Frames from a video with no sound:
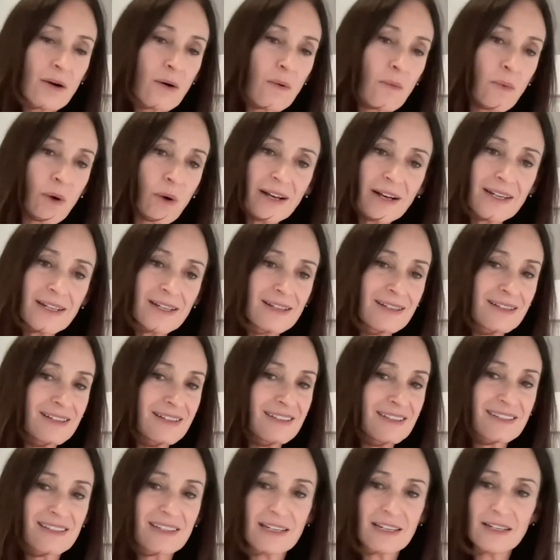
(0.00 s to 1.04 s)
one
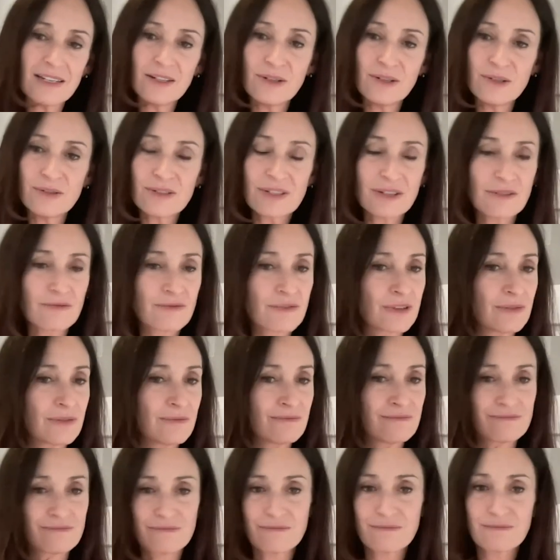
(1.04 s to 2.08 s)
is, you know, sort of
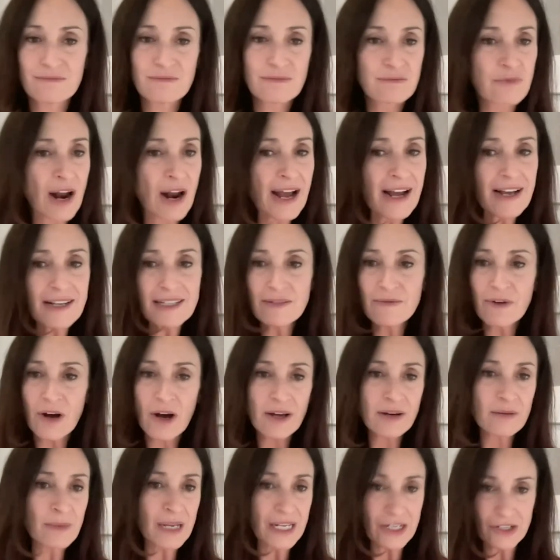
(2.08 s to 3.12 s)
the rise of
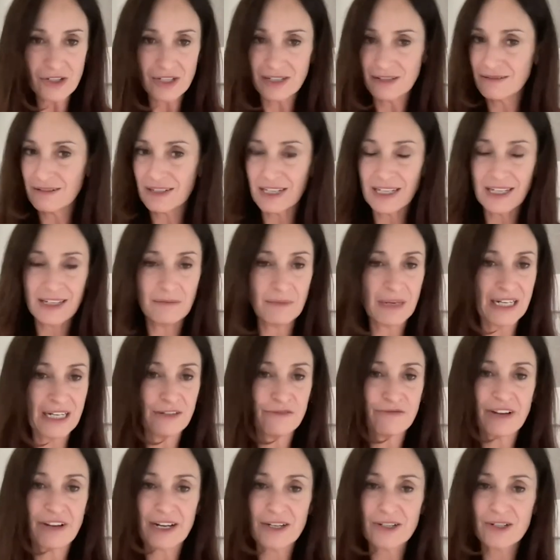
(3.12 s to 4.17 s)
automation in
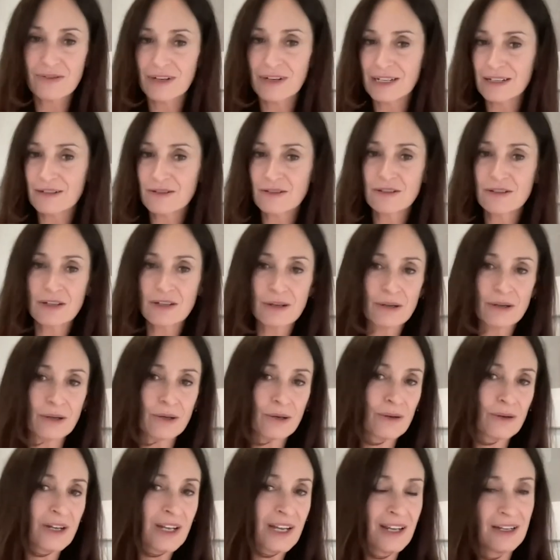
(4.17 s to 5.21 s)
manufacturing.
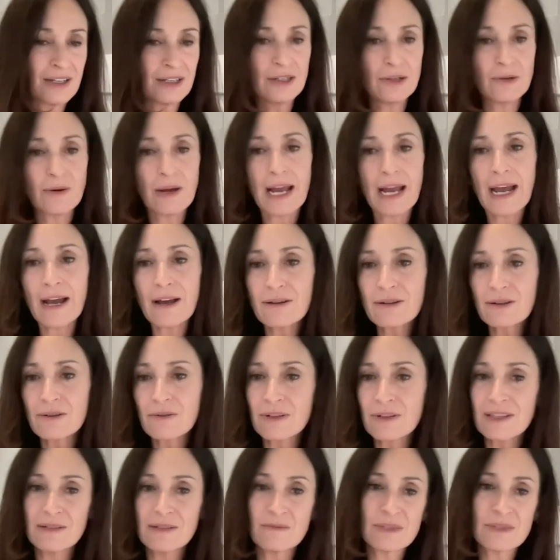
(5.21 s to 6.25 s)
So, you know,
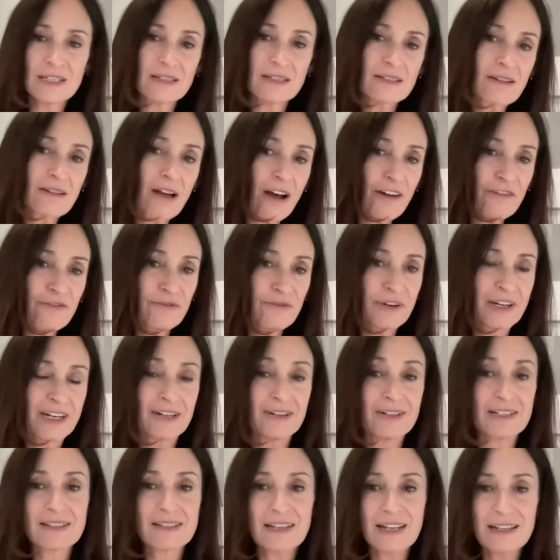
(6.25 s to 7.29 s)
algorithms and software
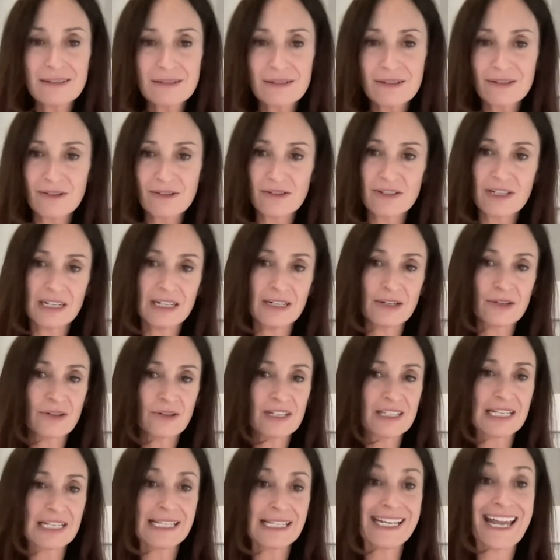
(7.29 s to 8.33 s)
and sensors and
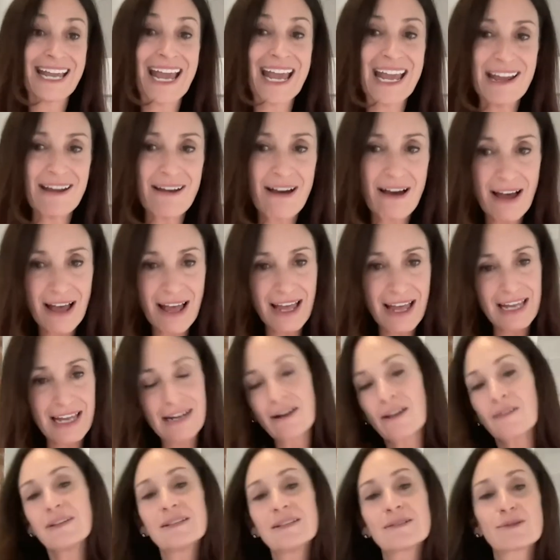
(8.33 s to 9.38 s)
increasingly A I
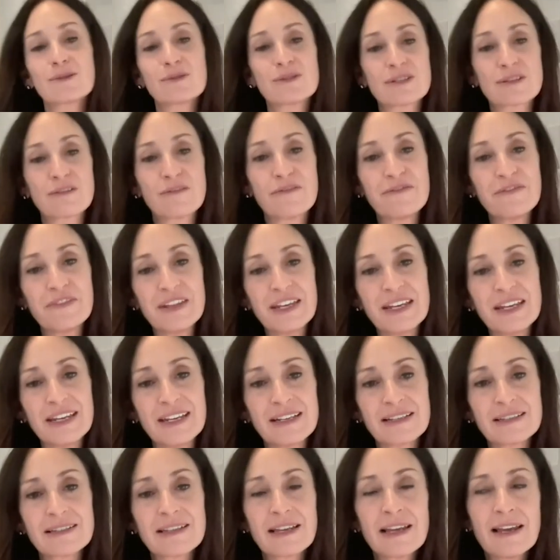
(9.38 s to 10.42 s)
and all these sorts of
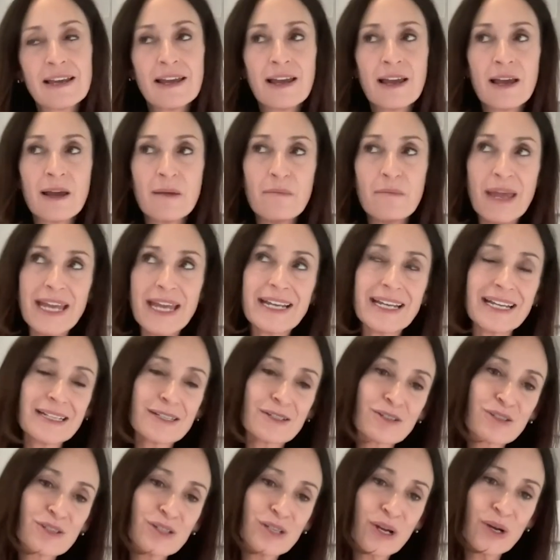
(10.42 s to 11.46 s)
things make
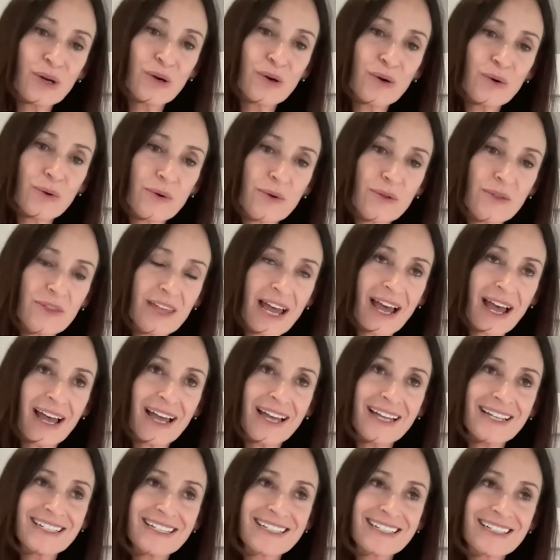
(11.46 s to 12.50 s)
it so
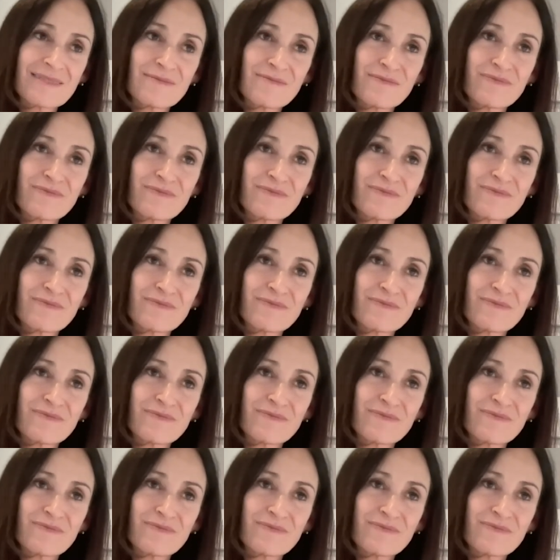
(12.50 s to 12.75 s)
that